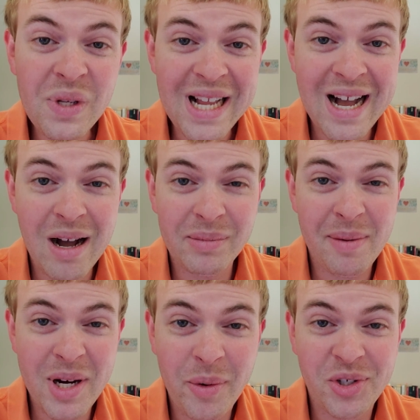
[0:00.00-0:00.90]

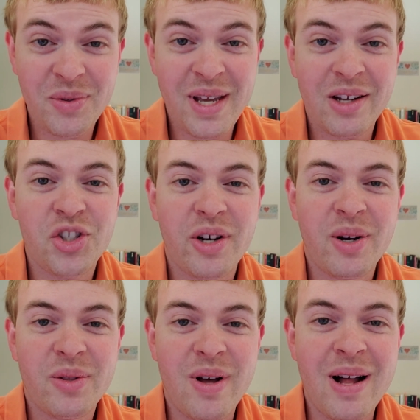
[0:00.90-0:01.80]
Let me know what you think. Share
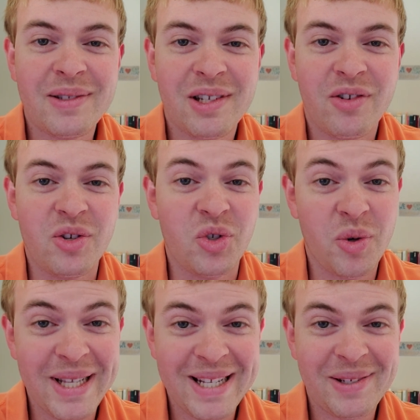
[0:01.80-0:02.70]
your thoughts. Are you
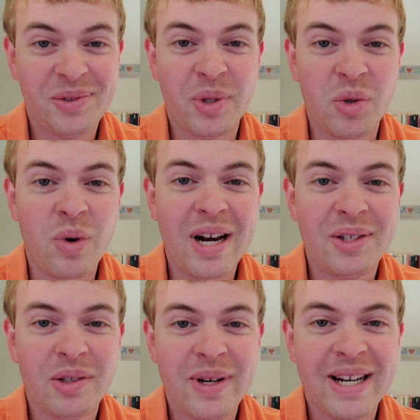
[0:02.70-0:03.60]
doing this? Would you want
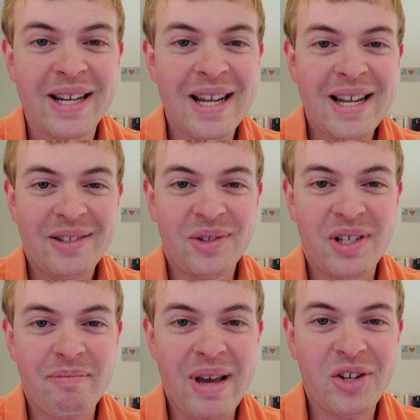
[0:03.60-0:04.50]
to do it? If there's
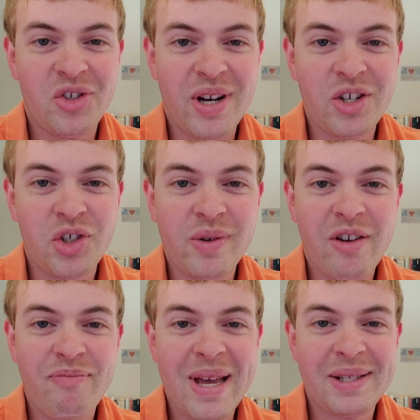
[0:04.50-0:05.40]
some major issue
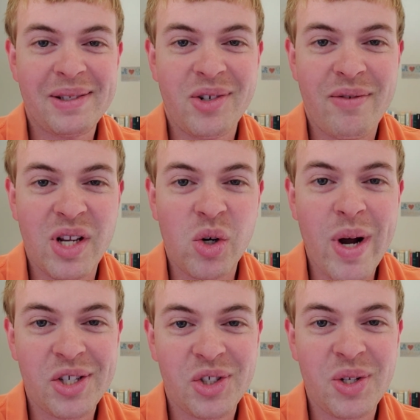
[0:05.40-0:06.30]
I've missed, do you have any
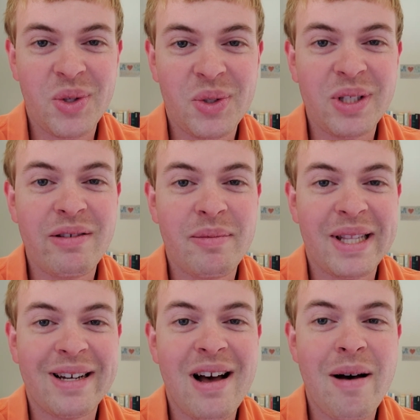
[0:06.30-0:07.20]
questions? Leave them in
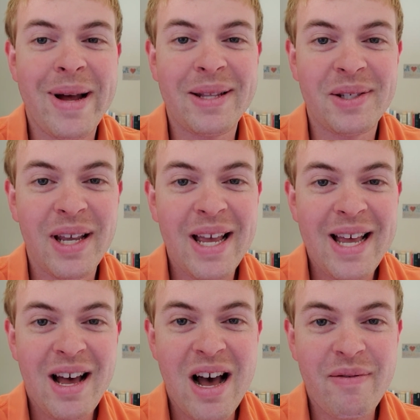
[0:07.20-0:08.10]
the comments.
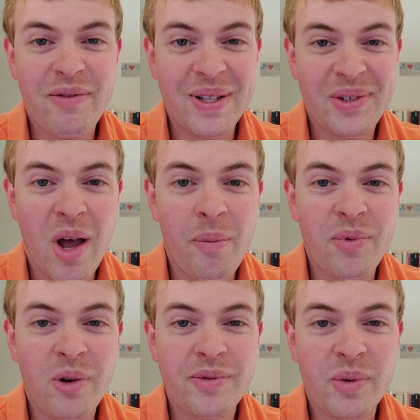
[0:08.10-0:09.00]
If you found this
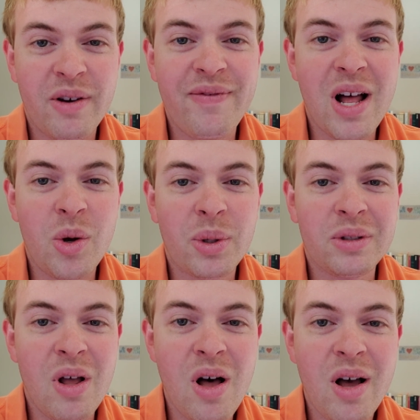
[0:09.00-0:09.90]
helpful, if you want to follow
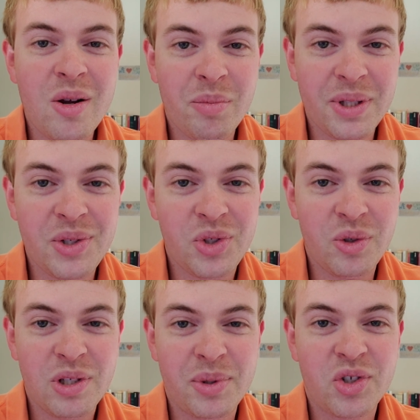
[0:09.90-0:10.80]
along, please
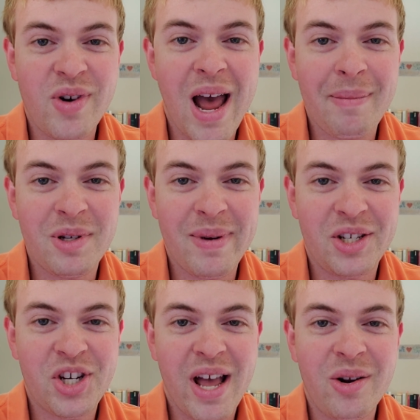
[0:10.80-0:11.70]
do subscribe to my
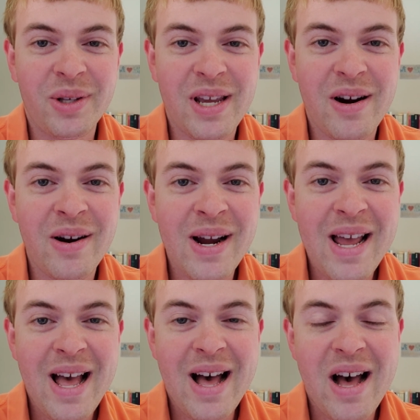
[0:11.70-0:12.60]
channel here.
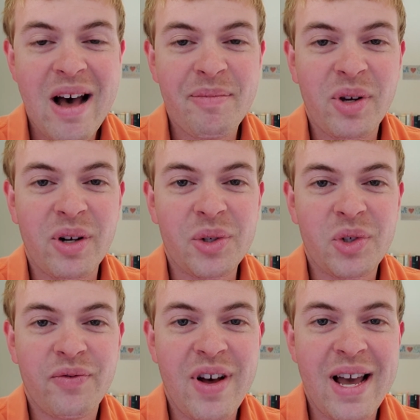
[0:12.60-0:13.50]
You can
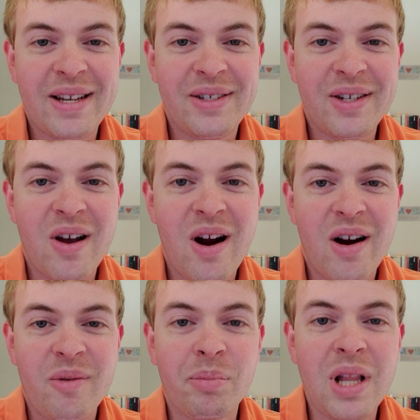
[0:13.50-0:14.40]
also find
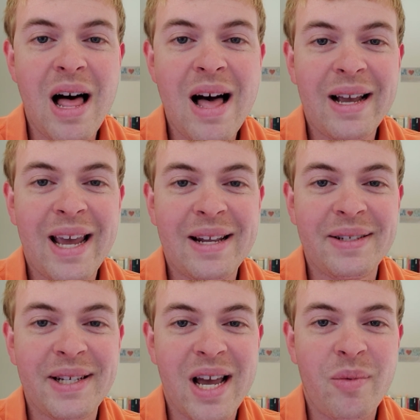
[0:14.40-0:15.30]
our blog
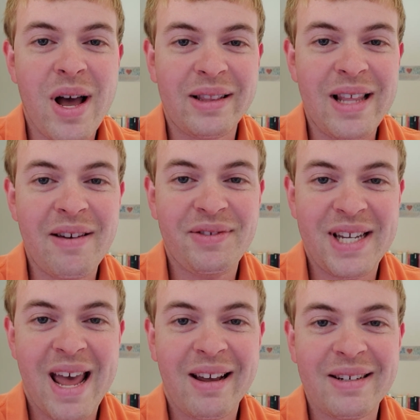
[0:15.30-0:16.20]
at
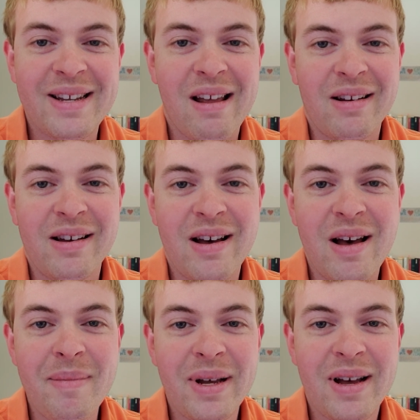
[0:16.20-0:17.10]

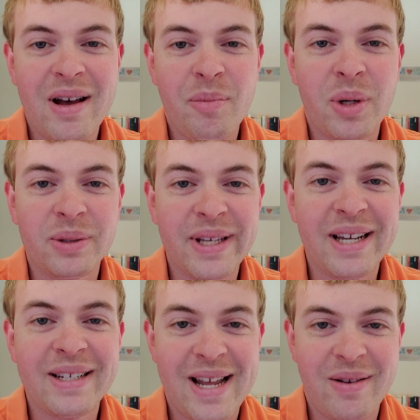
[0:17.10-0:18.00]
diylifetech.com. I'll put a
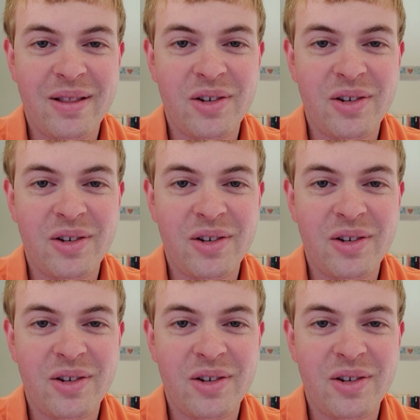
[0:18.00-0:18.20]
link down in the